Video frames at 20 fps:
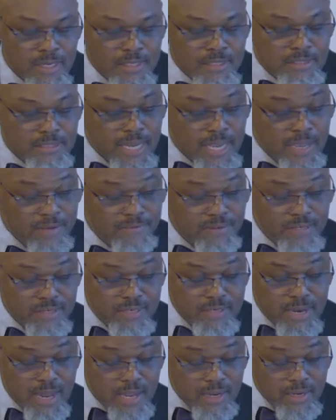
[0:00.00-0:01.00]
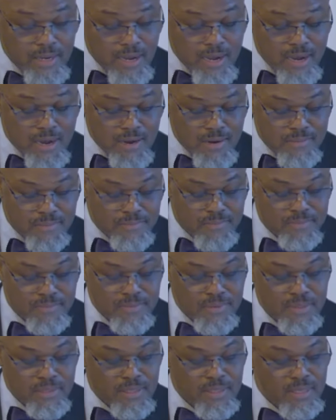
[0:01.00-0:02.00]
David did not come
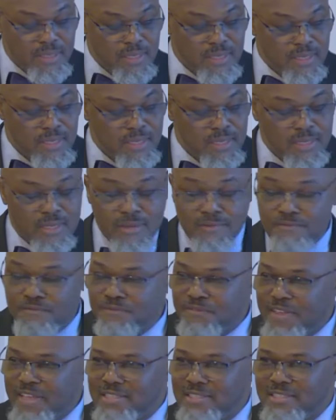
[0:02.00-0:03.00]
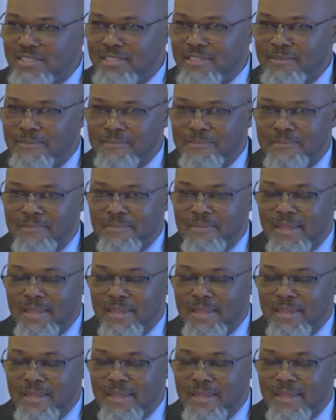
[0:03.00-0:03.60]
confessing